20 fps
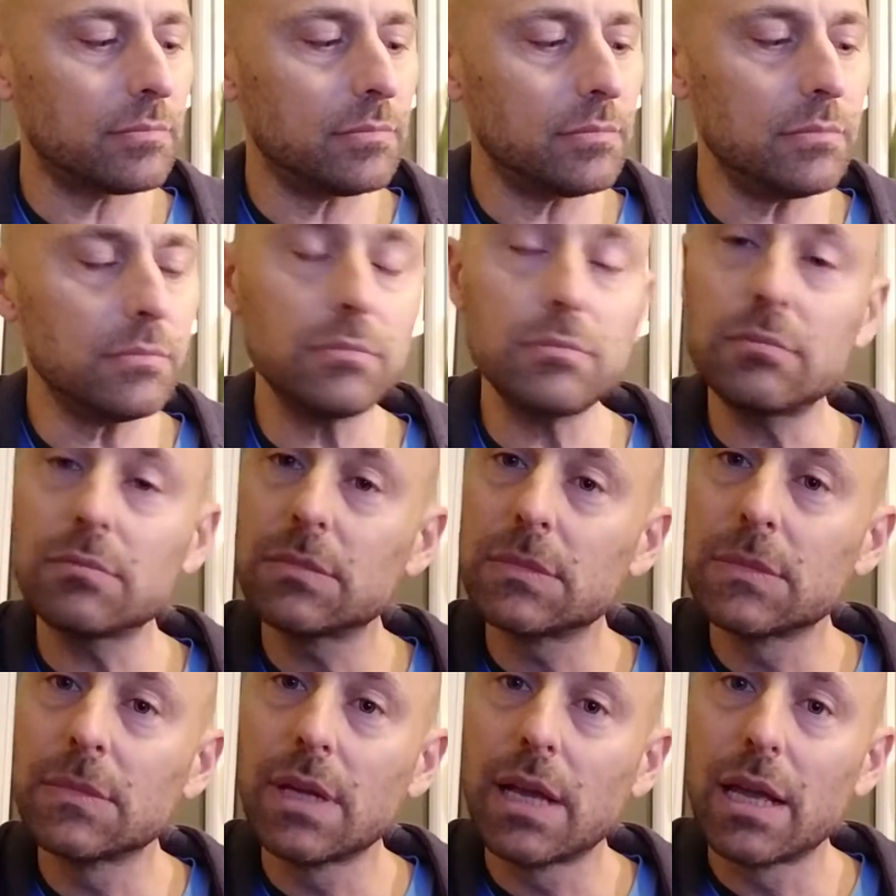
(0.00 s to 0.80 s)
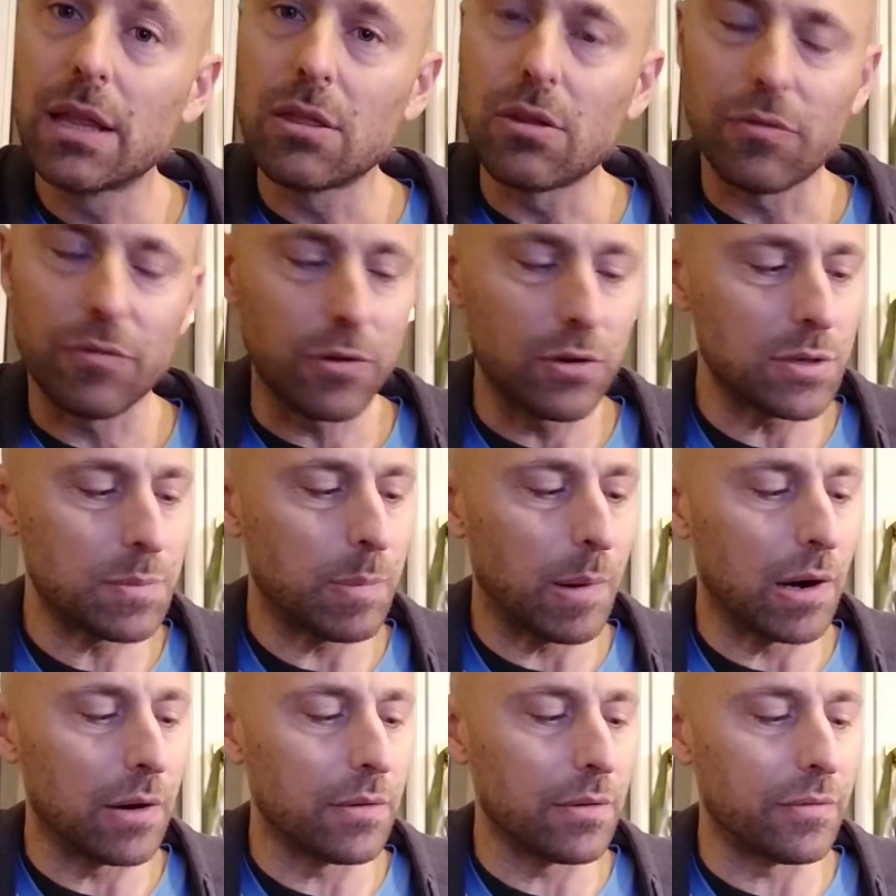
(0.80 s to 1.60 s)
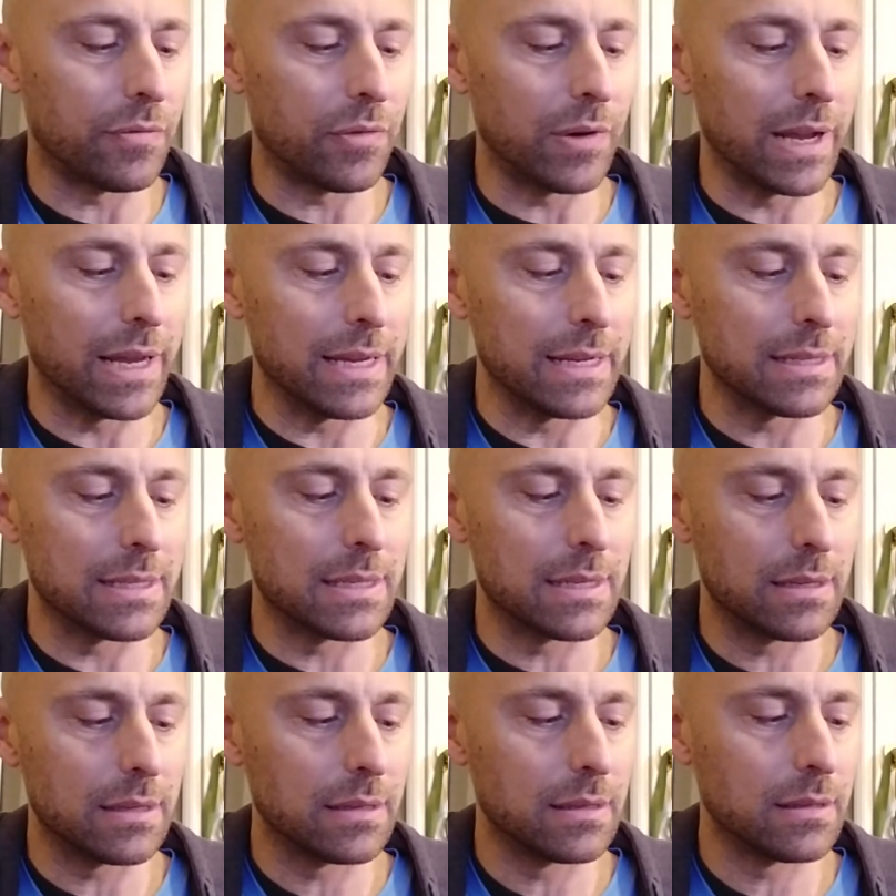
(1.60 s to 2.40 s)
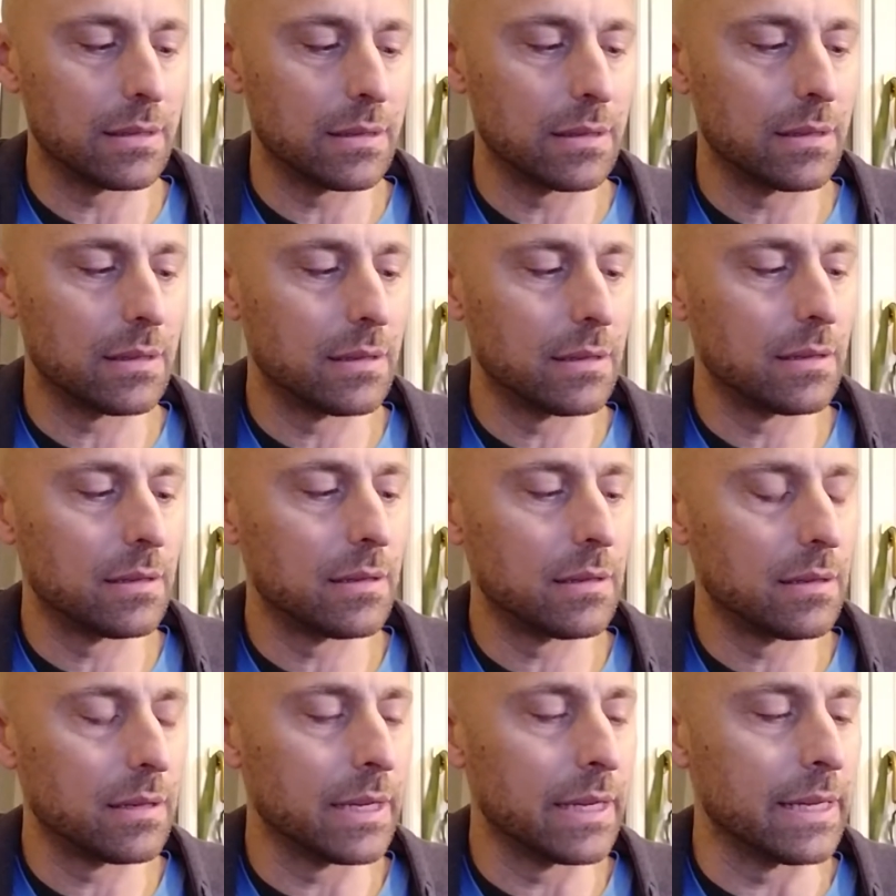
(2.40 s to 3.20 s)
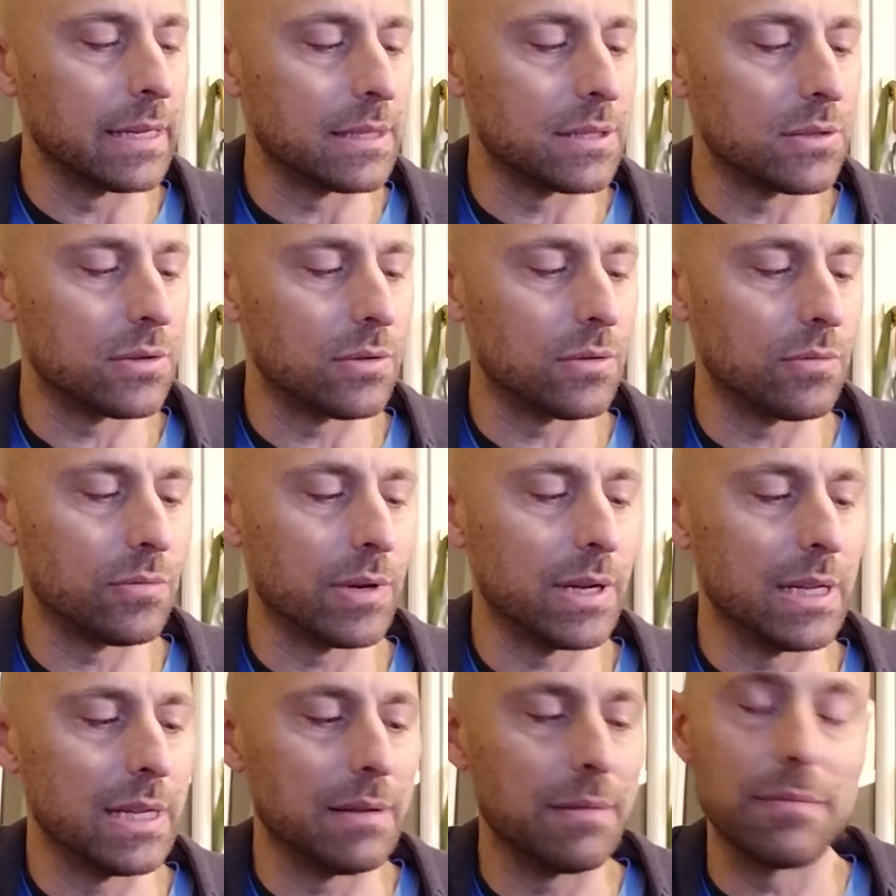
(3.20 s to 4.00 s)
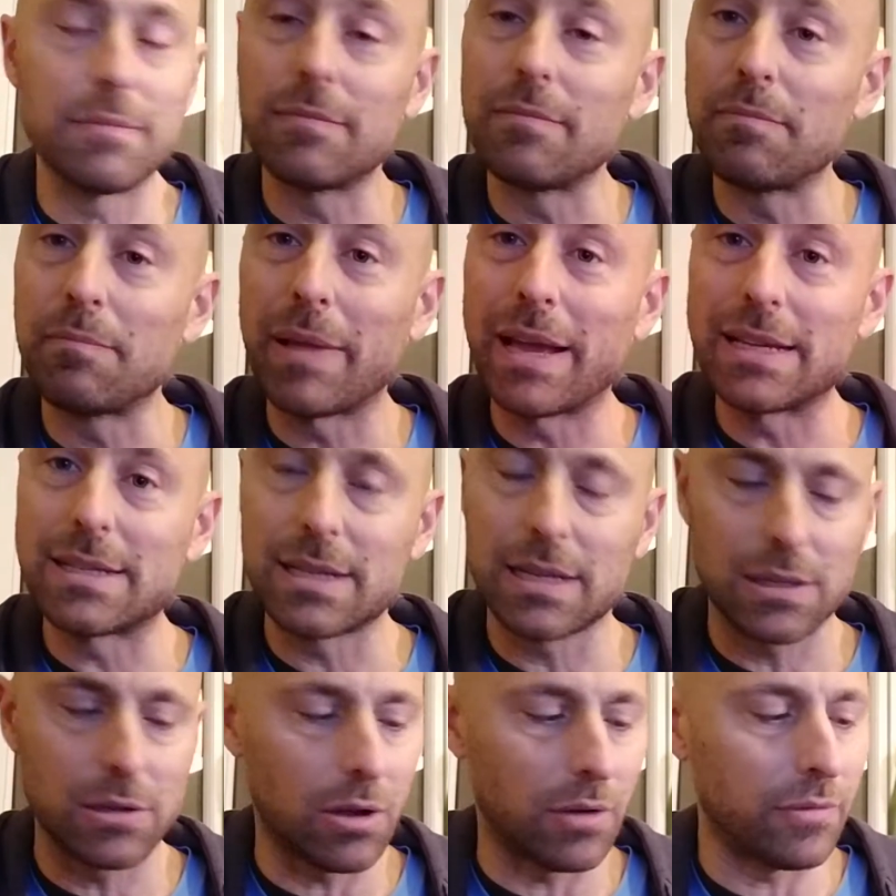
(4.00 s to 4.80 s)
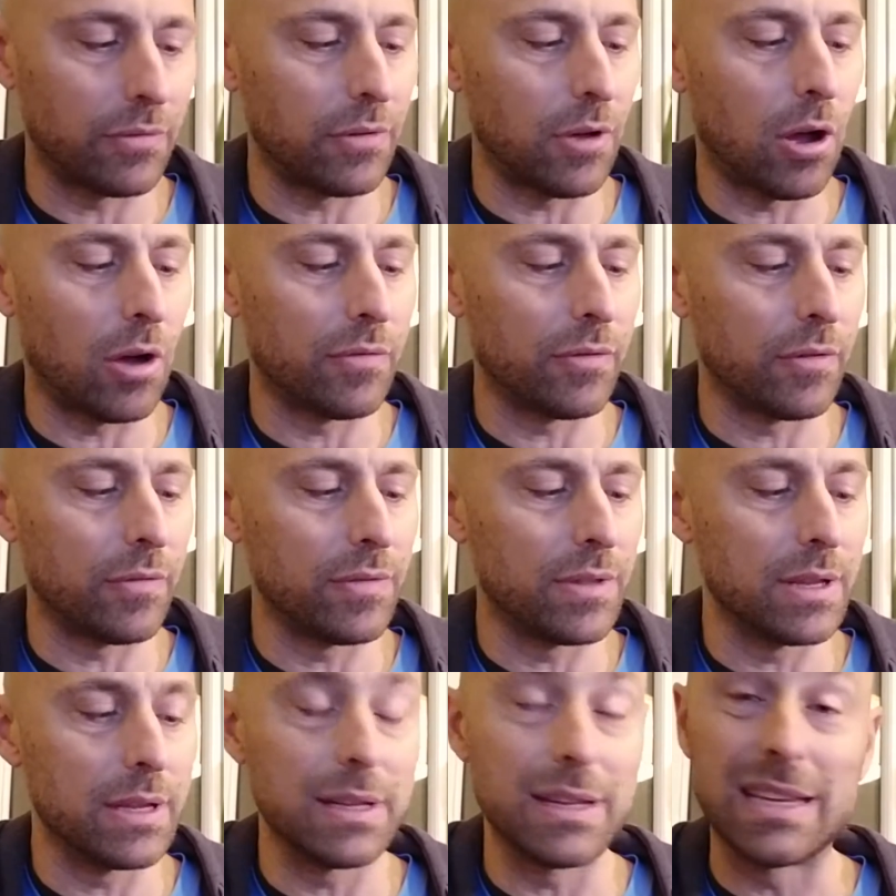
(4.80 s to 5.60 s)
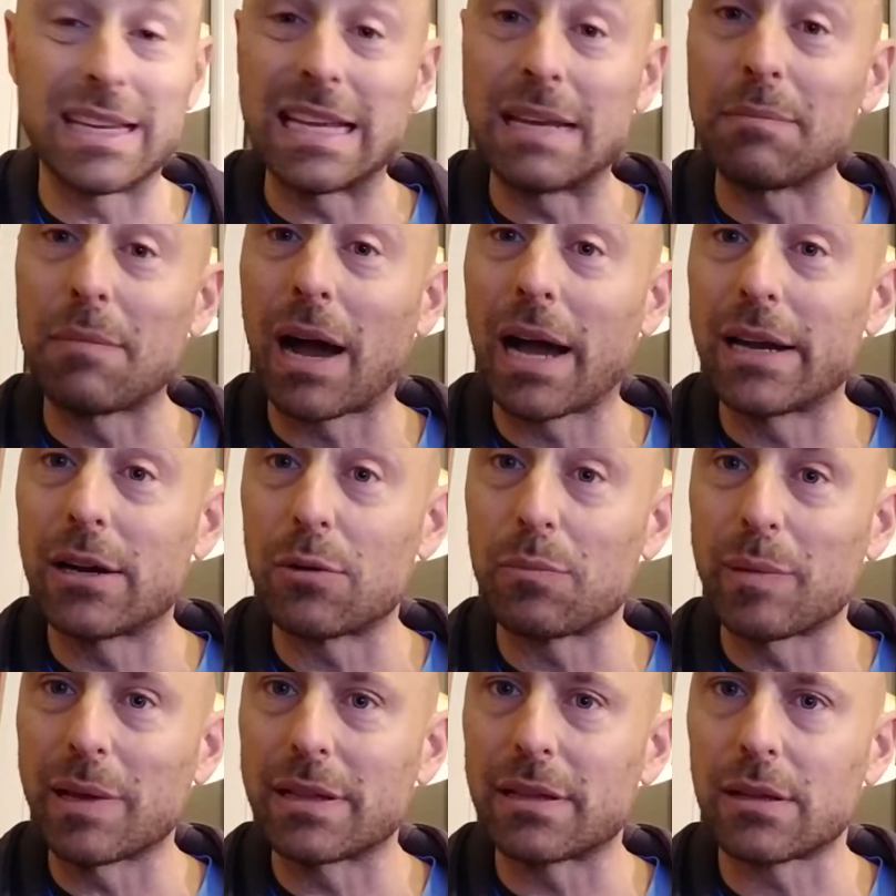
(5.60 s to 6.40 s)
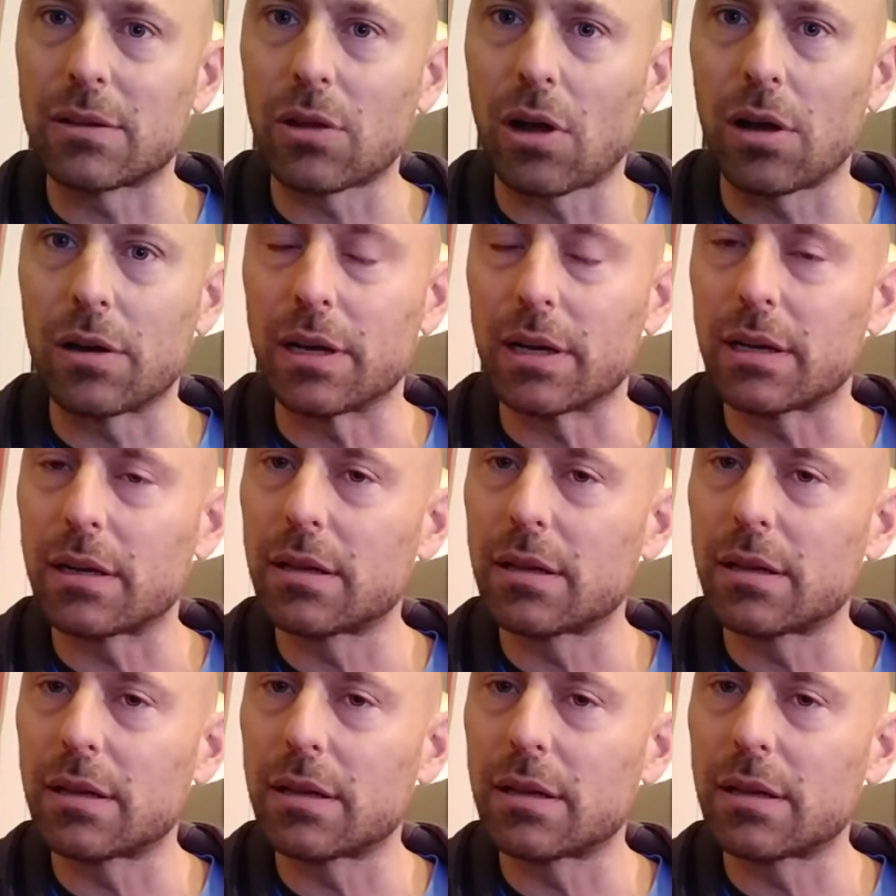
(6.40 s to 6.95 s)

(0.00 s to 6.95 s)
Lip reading: the first part of the phrase is really basically off of the D minor pentatonic,